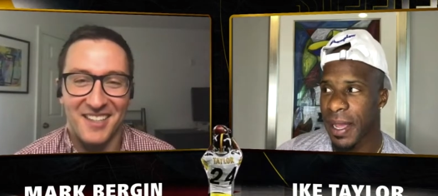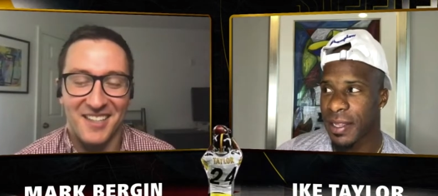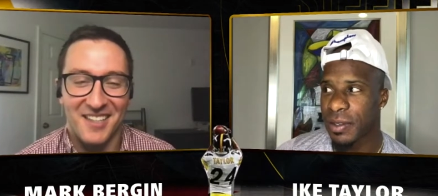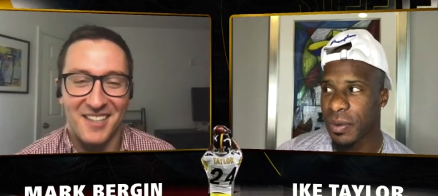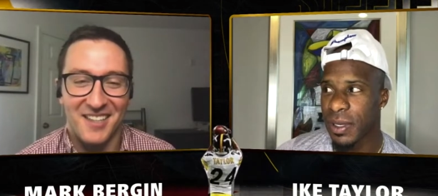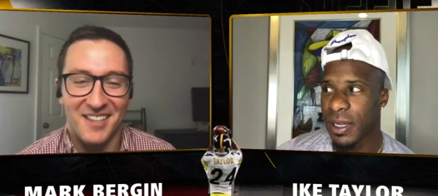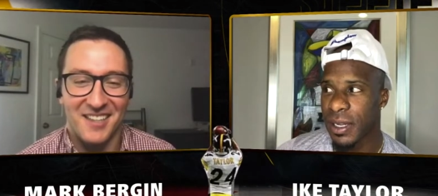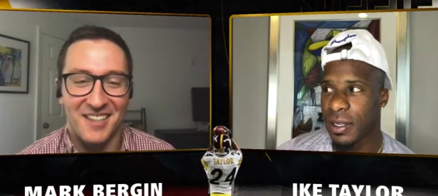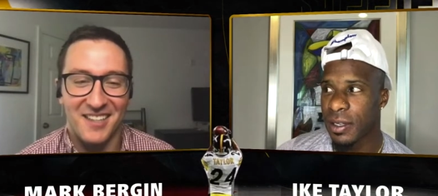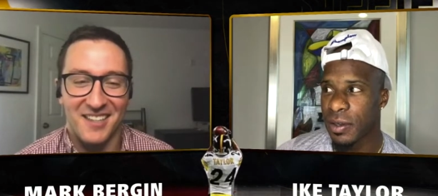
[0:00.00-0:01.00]
Speaker 1: back to what they
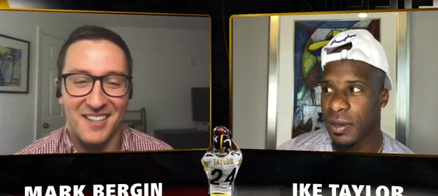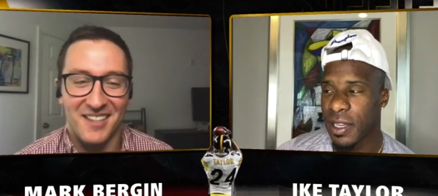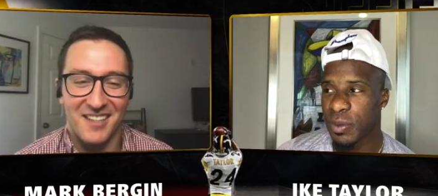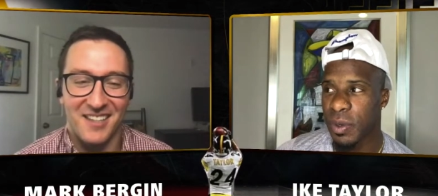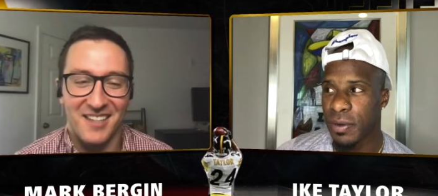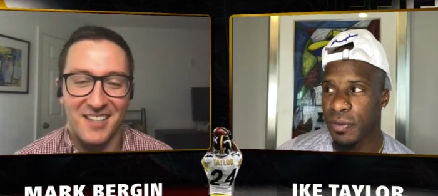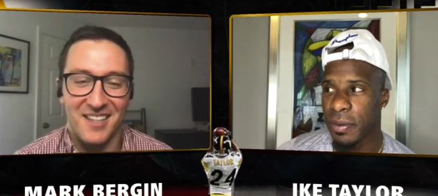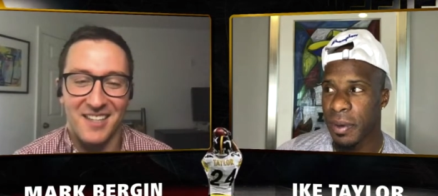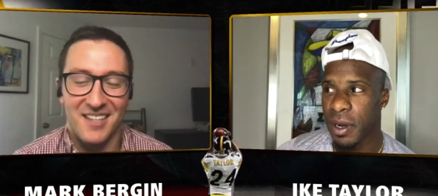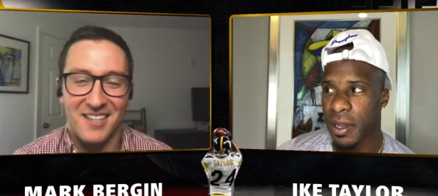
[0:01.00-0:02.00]
need to do, and that's winning
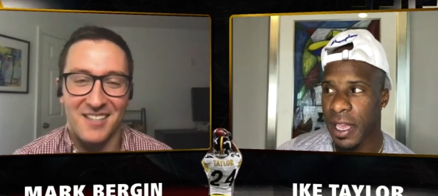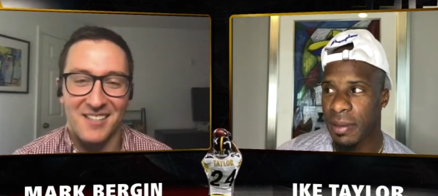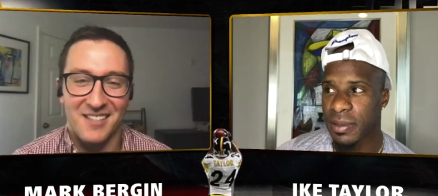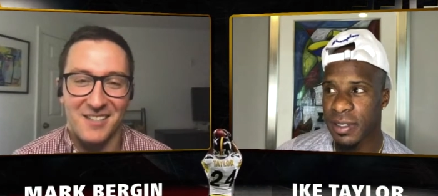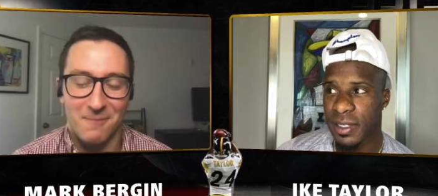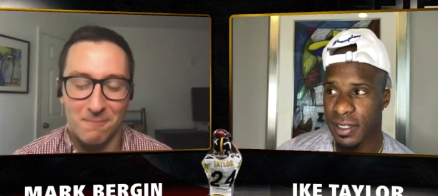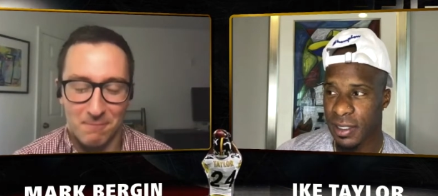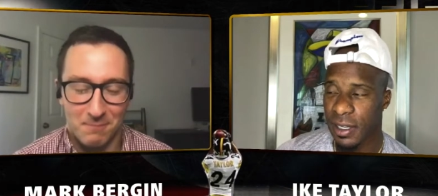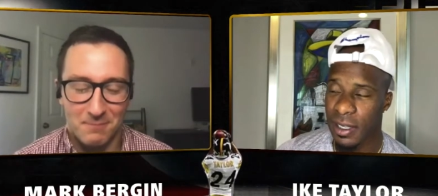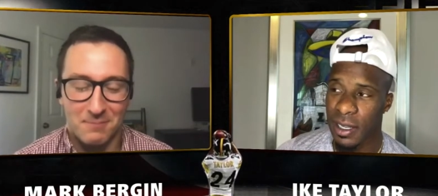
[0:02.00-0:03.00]
football games
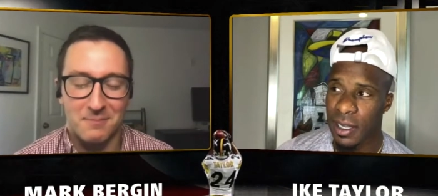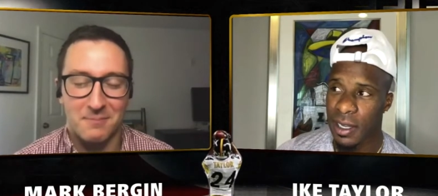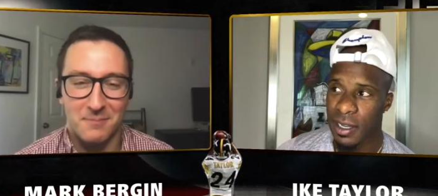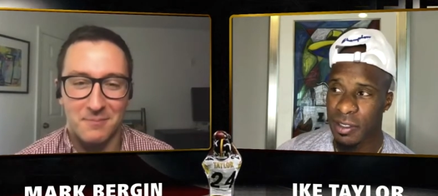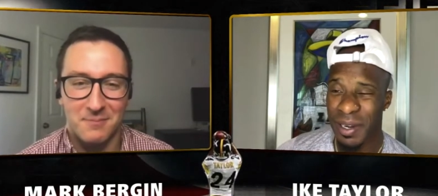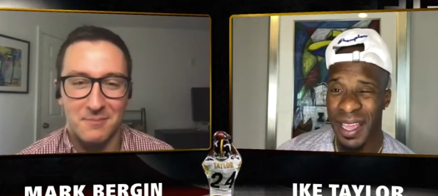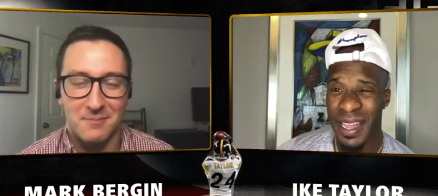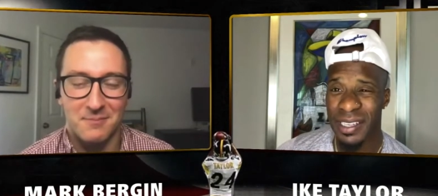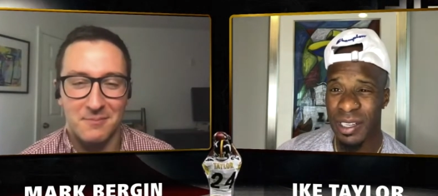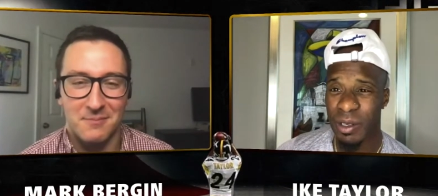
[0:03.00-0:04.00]
consistently. So they
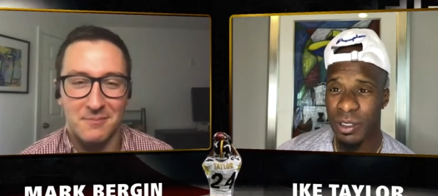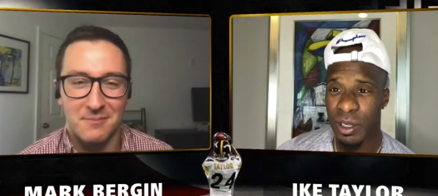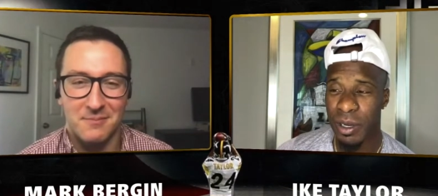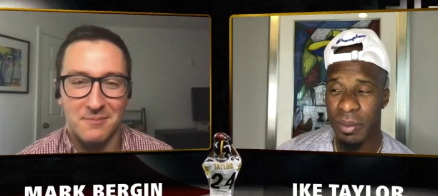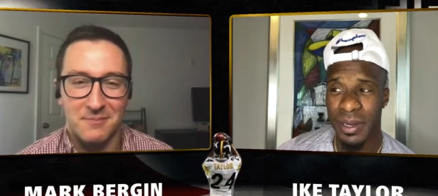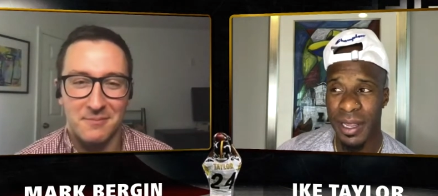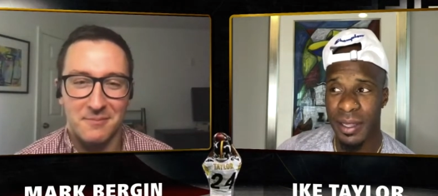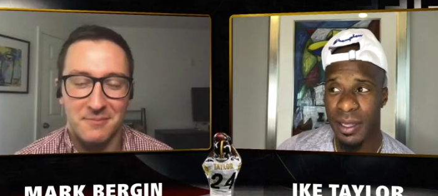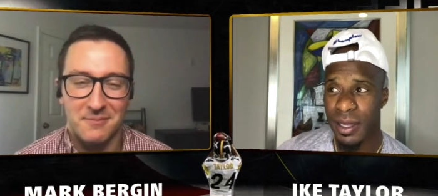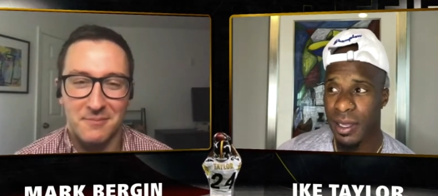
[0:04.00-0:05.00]
had a slow start, but
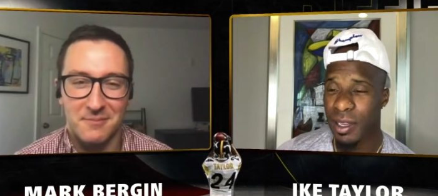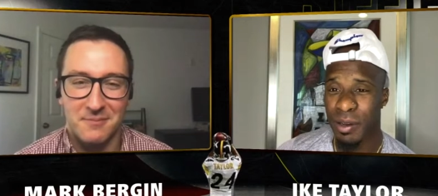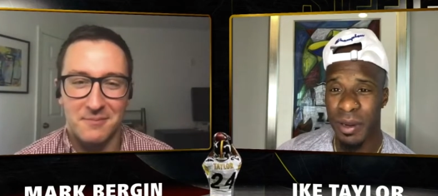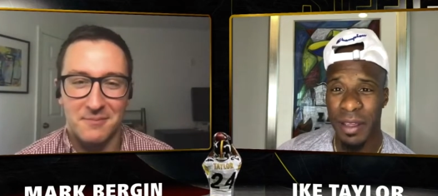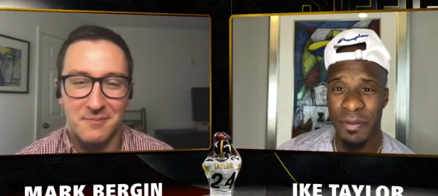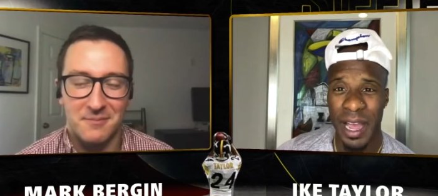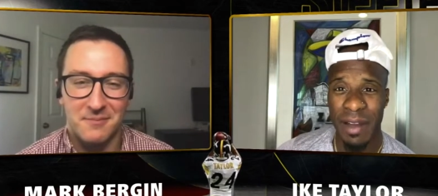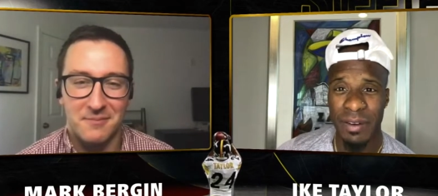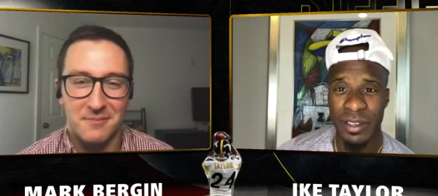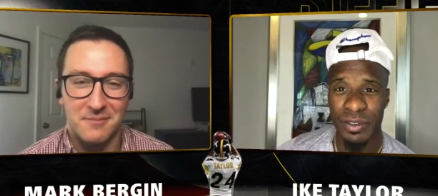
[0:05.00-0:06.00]
they, you know, they
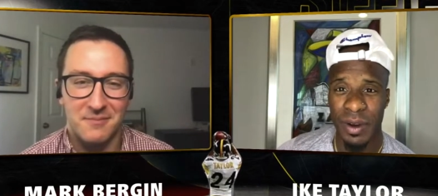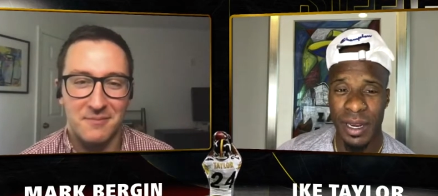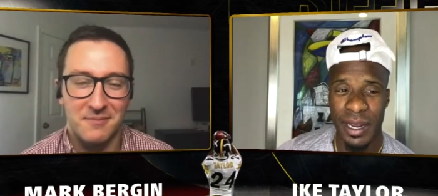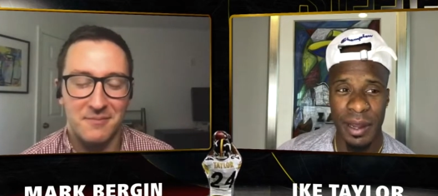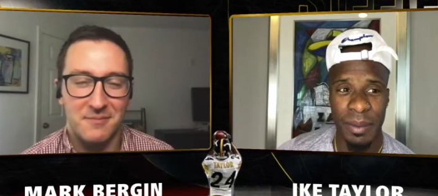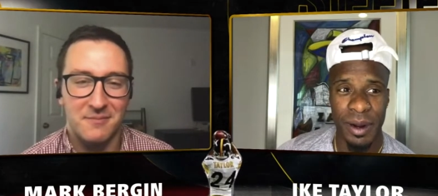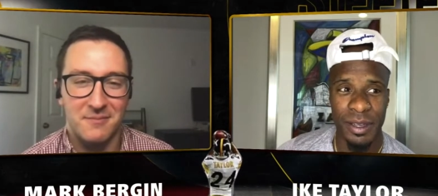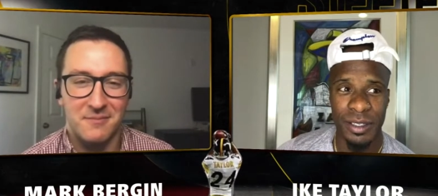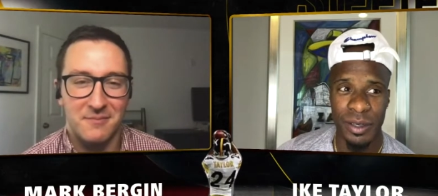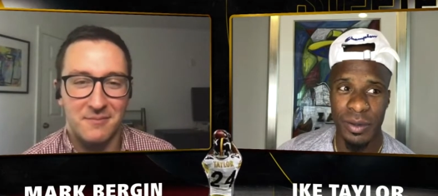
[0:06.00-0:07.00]
500 right now,
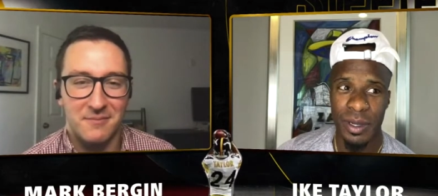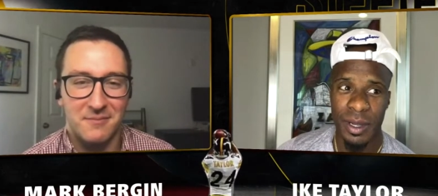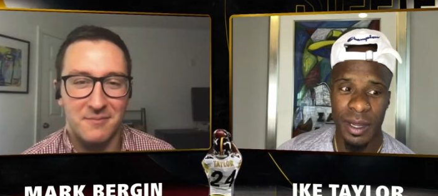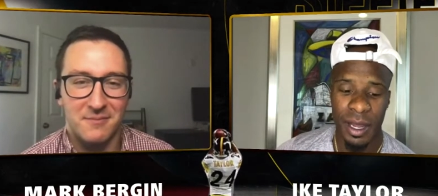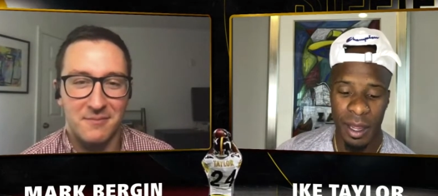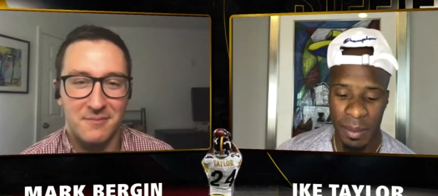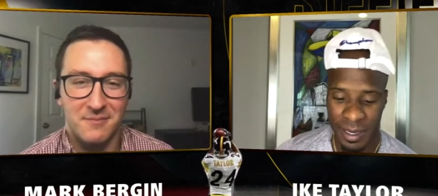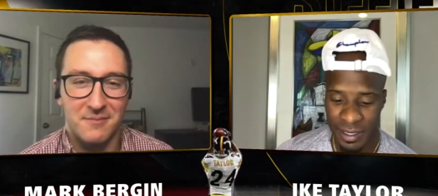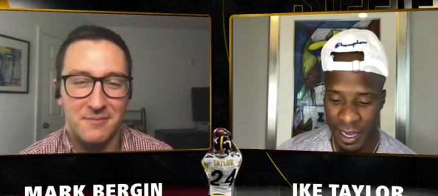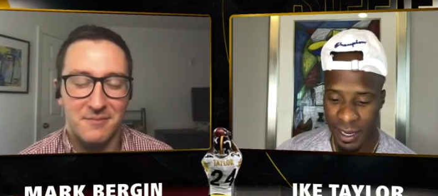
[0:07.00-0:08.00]
Mark. So I'm
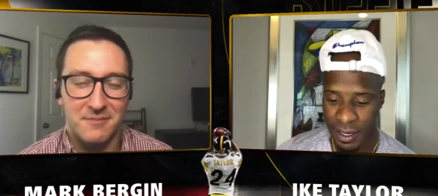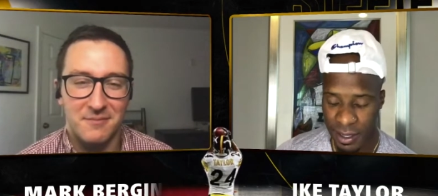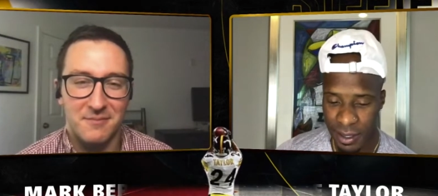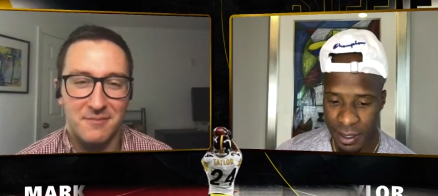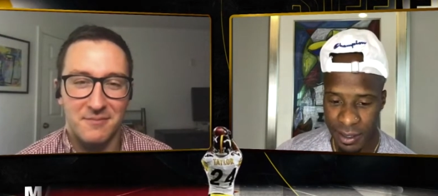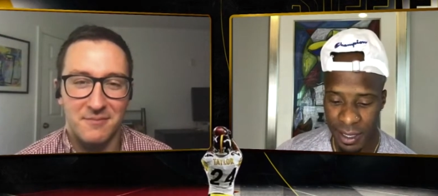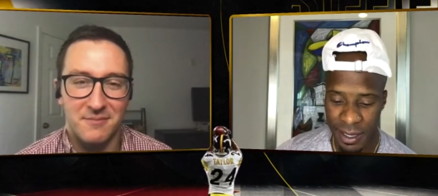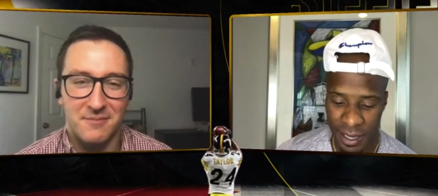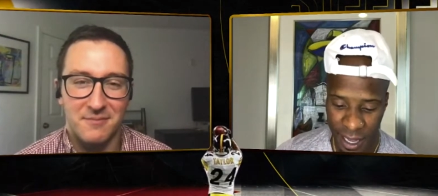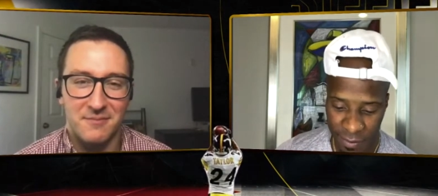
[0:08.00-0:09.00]
excited
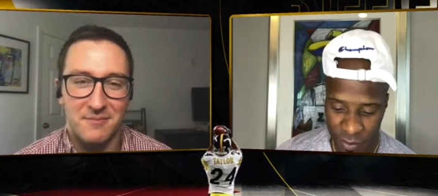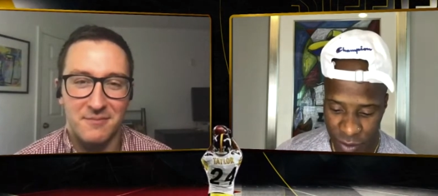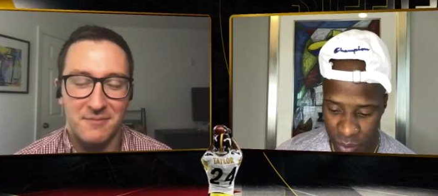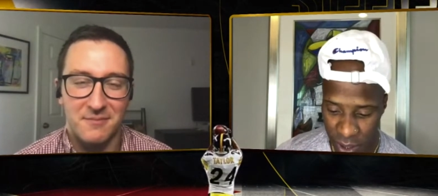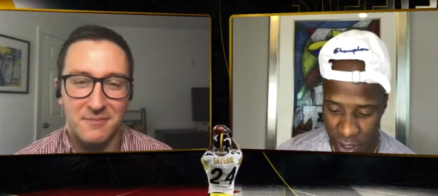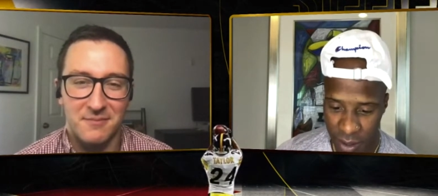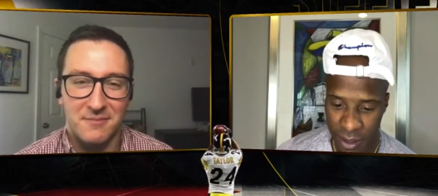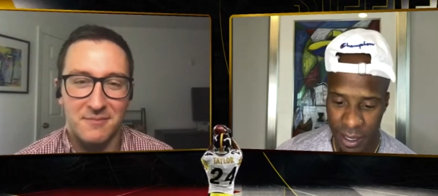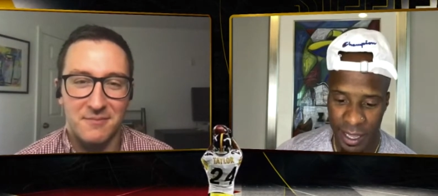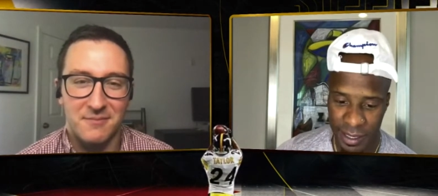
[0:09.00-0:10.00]
that they have this break.
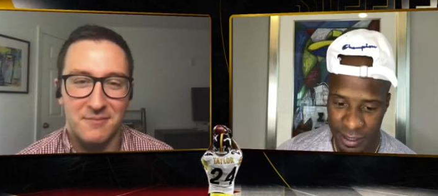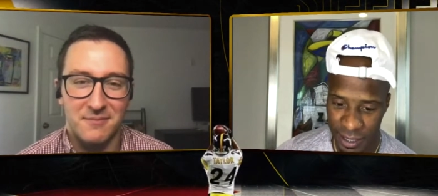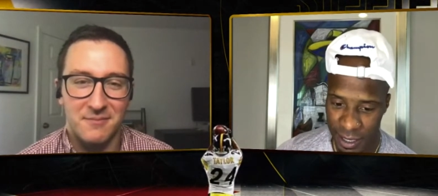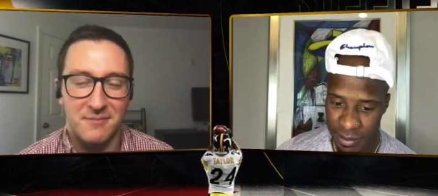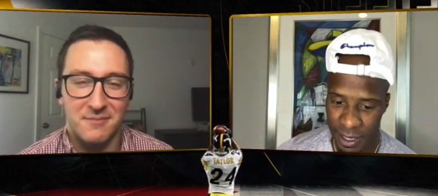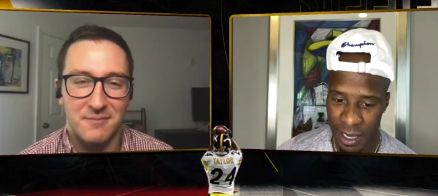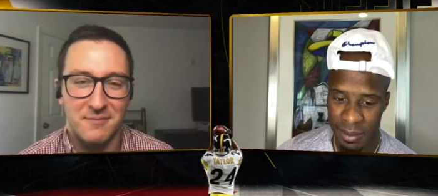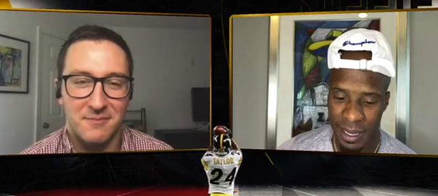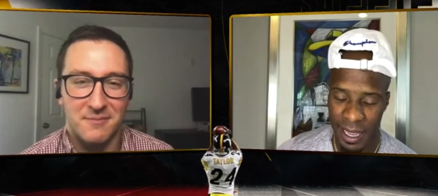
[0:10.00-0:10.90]
At the same time, they